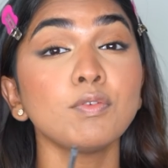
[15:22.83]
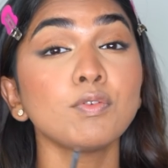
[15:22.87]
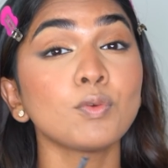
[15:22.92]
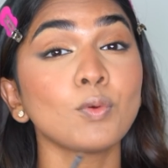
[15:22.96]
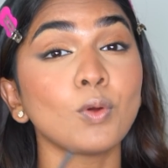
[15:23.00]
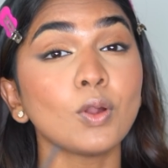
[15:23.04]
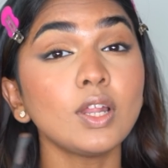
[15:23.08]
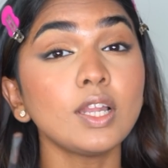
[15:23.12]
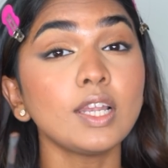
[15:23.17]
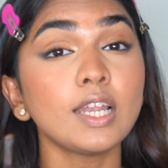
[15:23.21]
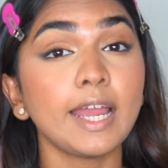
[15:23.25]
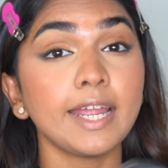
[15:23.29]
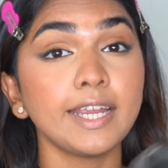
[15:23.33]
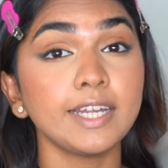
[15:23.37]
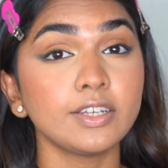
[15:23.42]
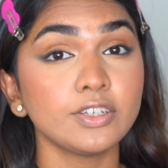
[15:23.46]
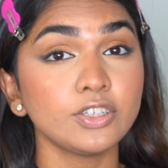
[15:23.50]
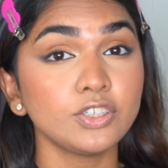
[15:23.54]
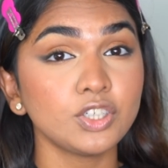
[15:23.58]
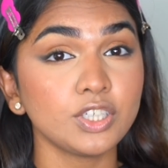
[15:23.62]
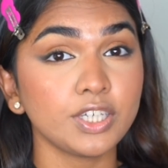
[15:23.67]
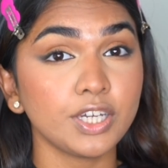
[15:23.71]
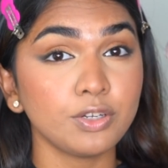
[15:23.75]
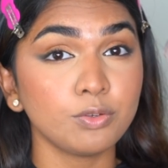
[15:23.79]
you want a
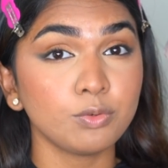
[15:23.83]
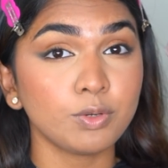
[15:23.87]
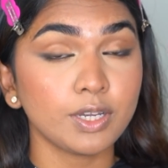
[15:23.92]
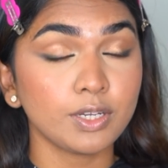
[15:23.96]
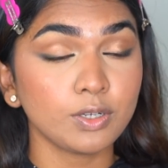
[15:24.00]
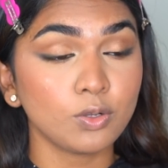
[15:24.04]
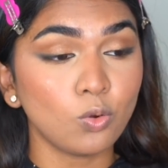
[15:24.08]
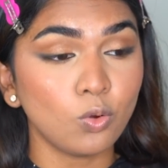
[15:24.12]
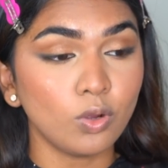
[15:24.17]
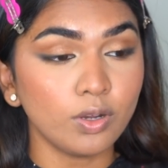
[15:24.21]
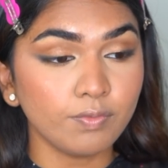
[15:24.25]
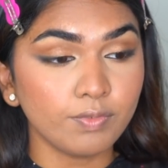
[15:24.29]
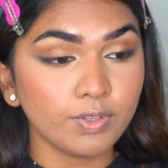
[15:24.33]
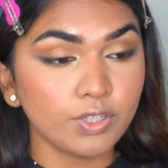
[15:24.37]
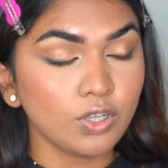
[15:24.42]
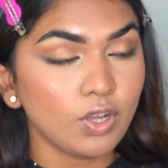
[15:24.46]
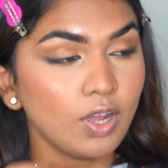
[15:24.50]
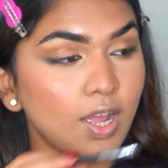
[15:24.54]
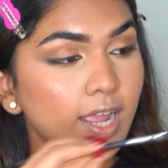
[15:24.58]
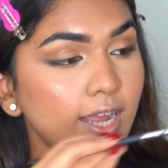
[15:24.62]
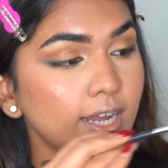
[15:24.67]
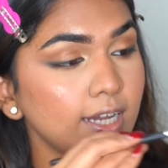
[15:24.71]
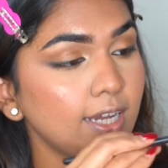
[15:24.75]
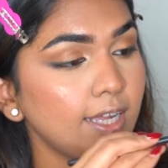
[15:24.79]
lighter shade, you can go in with your
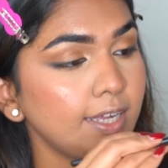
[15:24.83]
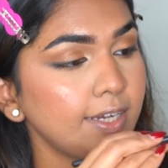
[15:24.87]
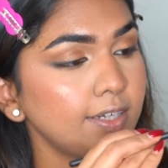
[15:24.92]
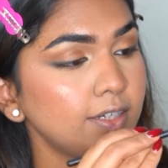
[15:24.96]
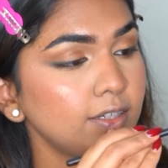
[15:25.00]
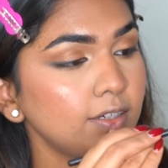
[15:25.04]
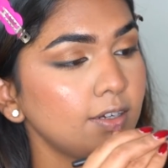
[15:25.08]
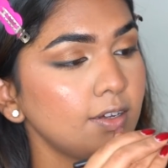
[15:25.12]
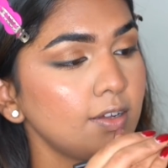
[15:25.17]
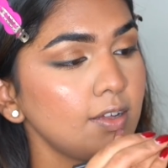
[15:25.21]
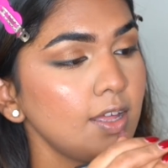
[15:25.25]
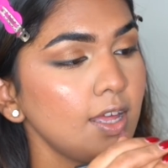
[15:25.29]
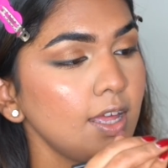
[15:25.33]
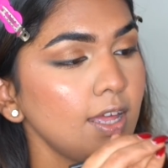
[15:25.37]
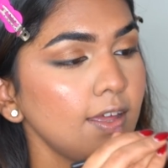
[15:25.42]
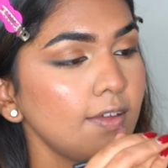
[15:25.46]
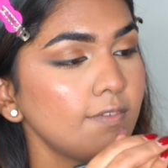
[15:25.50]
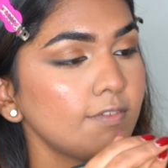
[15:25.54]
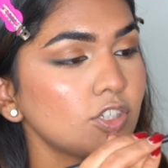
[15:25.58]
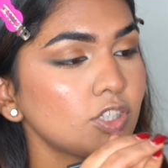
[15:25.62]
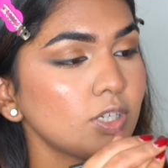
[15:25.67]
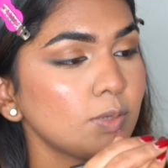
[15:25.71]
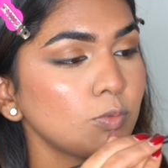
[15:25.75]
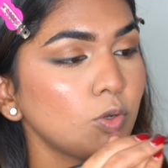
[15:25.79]
highlighter,
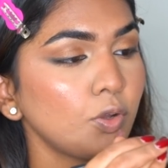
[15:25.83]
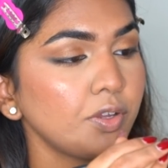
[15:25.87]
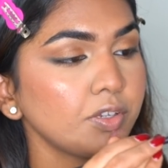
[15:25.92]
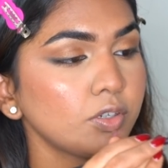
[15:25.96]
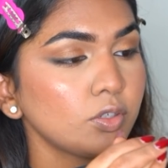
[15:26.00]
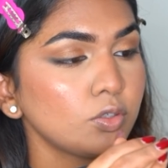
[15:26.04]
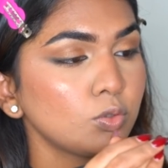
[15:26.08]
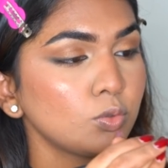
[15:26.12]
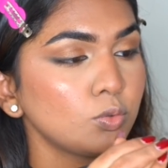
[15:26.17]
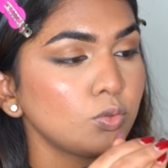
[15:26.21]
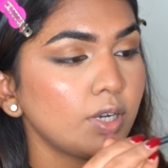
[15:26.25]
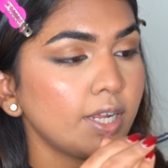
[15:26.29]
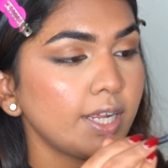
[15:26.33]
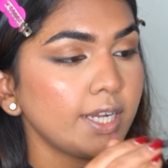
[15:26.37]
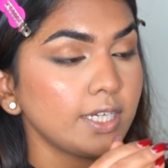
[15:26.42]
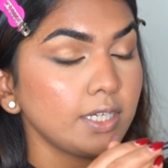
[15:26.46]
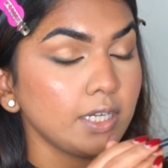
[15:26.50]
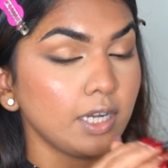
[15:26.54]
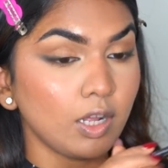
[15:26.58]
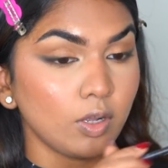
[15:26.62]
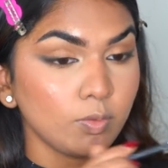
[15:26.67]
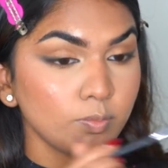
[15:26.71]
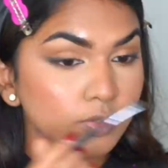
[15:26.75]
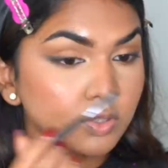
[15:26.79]
which I'm going to do right
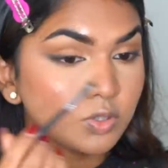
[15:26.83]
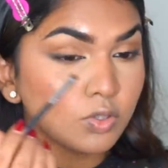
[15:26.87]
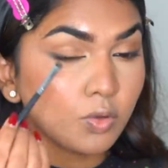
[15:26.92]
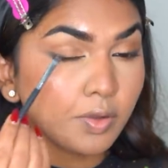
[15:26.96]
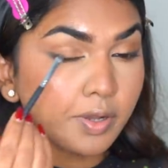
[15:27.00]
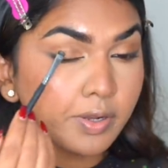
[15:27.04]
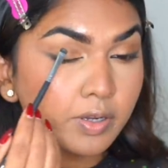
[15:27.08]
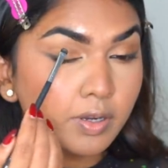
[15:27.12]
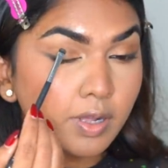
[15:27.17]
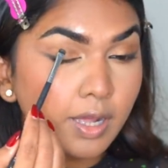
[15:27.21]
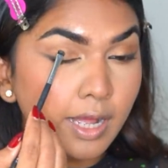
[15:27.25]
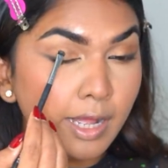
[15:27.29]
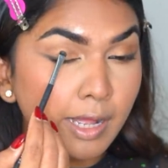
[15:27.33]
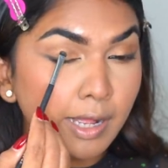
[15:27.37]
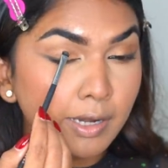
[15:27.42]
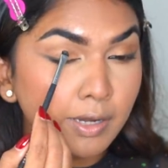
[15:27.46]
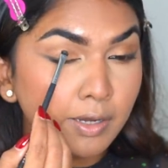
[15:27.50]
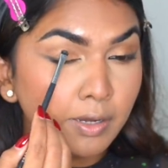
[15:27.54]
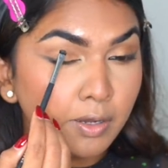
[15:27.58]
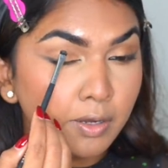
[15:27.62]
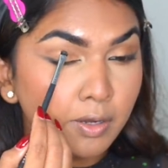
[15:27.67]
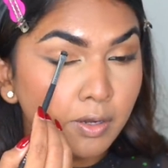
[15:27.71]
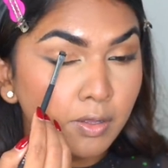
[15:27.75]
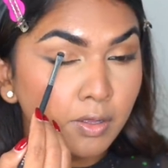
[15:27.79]
now. I'm just going to add
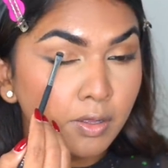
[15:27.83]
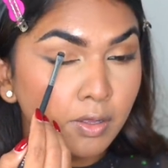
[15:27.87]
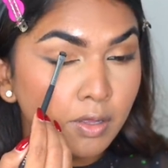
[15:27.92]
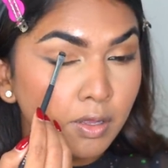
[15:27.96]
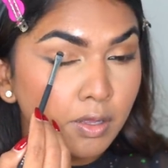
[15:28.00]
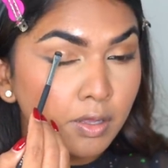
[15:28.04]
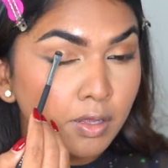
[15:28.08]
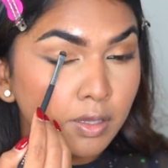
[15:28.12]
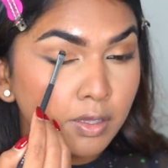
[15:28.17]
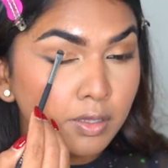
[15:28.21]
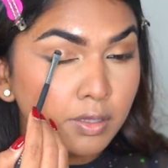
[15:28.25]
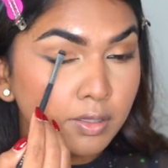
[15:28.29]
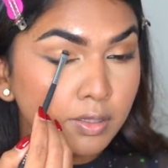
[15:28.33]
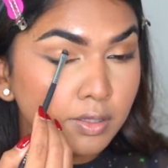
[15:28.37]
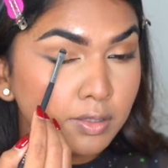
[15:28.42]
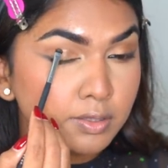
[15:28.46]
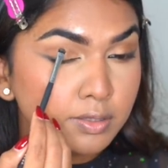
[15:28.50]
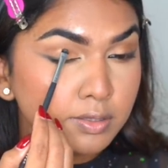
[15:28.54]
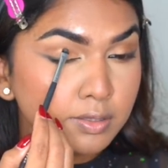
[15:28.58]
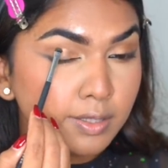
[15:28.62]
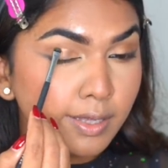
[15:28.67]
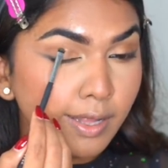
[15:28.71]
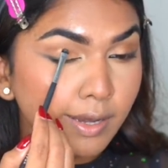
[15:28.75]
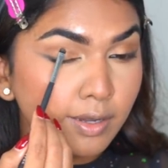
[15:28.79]
it in the
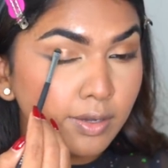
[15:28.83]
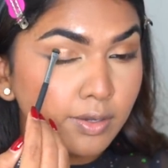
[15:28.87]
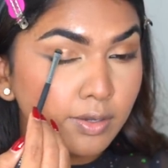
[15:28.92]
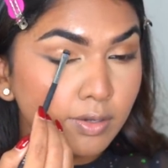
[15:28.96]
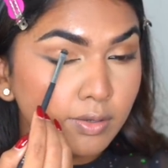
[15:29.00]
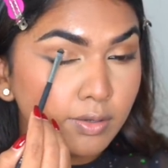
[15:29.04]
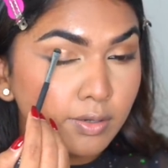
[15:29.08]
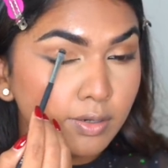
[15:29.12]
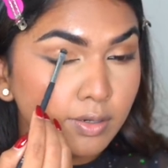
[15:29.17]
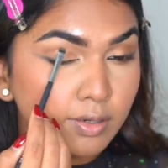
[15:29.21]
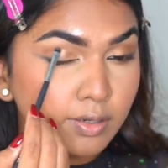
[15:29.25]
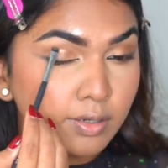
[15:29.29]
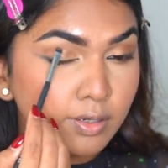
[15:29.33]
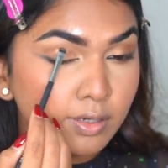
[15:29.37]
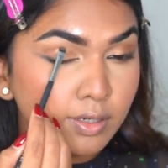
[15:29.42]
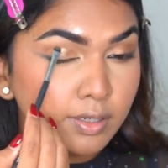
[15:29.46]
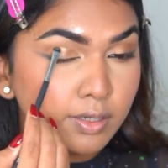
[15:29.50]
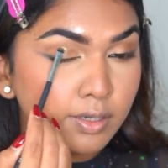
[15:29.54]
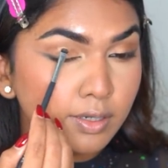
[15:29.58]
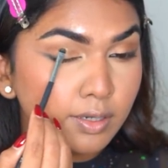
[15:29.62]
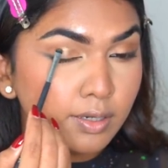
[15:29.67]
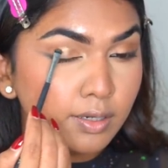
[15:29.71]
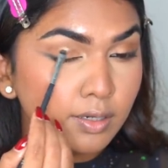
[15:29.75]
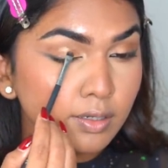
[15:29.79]
center a
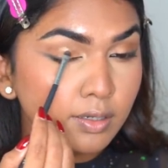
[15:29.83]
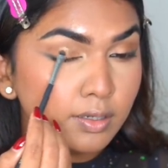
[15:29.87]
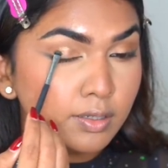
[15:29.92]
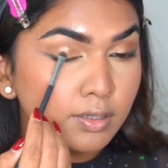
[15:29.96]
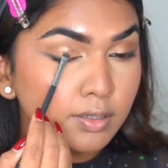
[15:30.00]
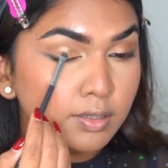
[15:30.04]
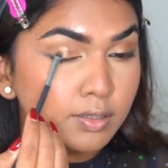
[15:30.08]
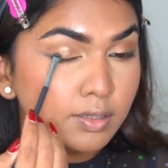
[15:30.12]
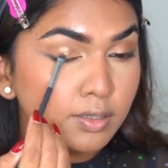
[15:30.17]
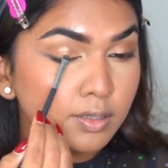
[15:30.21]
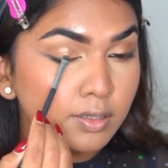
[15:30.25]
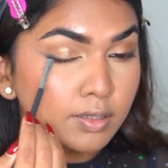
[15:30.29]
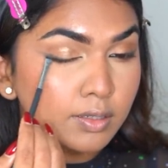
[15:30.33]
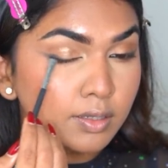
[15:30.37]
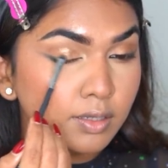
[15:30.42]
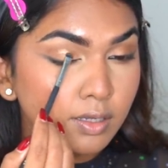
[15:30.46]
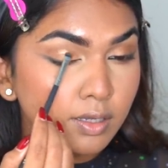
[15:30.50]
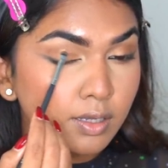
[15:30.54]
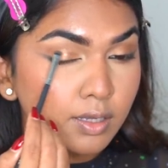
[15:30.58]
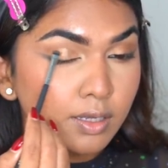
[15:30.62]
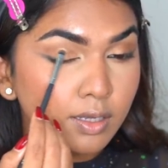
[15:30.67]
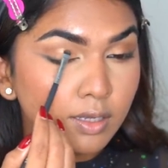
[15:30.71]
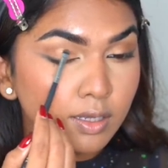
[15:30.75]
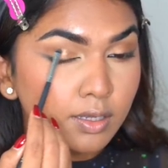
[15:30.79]
little
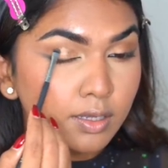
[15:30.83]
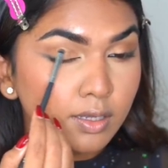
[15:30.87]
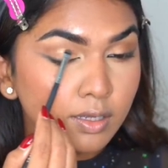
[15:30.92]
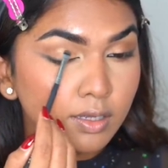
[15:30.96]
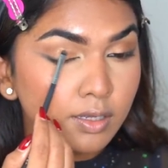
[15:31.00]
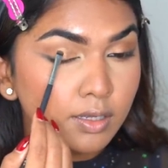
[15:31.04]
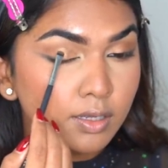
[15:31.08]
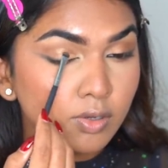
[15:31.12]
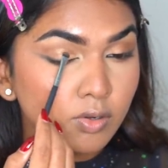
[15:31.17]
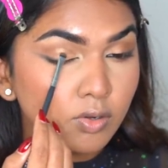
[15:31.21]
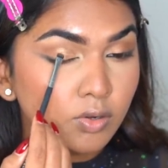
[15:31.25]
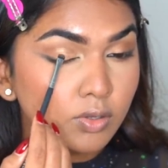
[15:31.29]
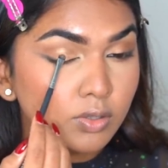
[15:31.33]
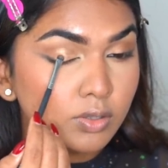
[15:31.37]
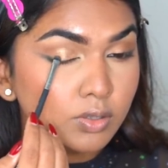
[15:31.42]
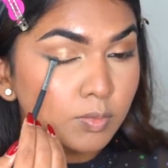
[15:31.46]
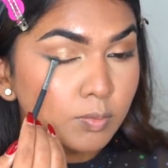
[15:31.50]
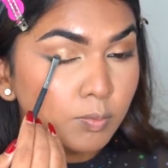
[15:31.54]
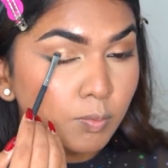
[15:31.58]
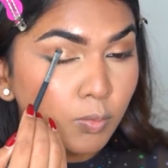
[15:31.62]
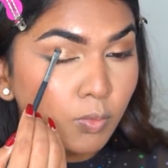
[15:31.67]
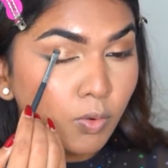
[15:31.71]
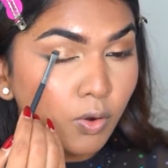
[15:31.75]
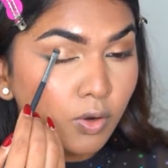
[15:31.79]
on the
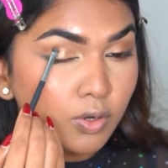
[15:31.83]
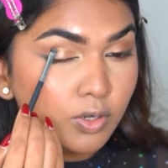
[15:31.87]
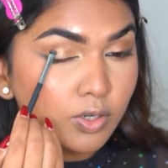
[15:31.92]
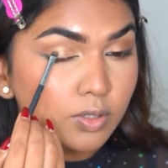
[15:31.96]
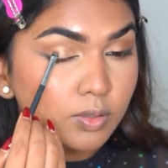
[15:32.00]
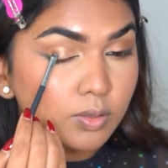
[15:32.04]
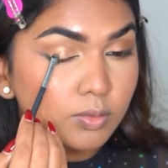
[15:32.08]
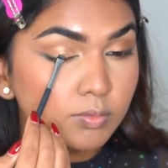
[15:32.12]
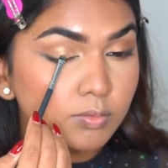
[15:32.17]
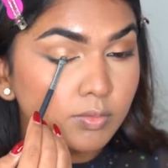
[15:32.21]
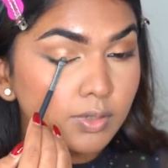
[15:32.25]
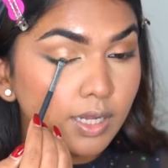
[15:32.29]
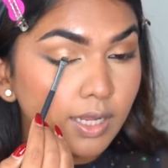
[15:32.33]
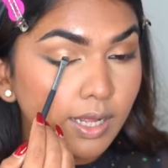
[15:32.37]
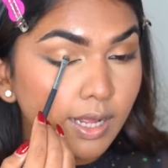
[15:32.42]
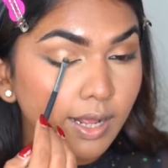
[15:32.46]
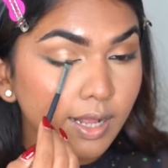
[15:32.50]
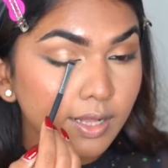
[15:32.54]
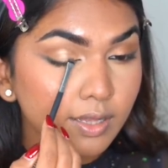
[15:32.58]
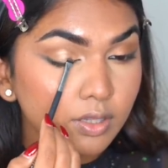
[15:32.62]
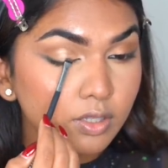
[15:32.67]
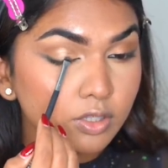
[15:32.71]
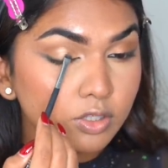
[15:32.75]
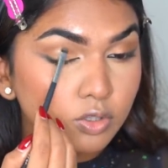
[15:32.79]
bottom
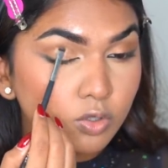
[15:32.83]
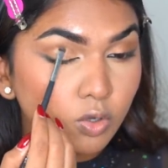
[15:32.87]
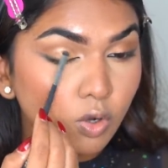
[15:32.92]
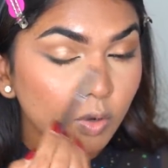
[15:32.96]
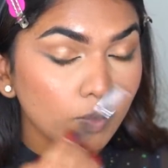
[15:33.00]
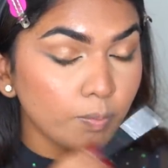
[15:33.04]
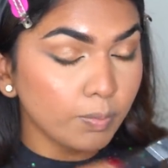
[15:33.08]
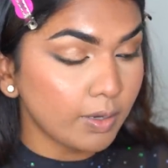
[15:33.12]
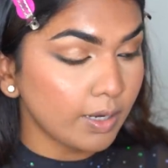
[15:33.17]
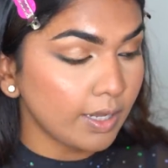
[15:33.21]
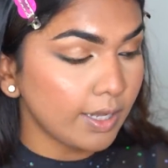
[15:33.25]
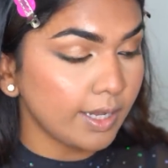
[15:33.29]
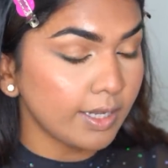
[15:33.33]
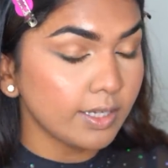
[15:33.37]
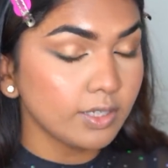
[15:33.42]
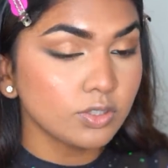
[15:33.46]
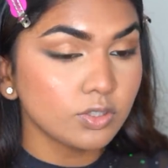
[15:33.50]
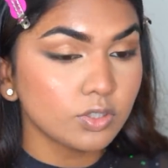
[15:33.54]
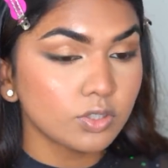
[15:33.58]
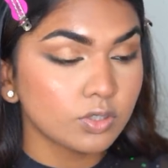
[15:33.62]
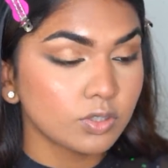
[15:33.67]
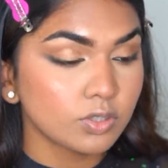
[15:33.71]
and the top lash.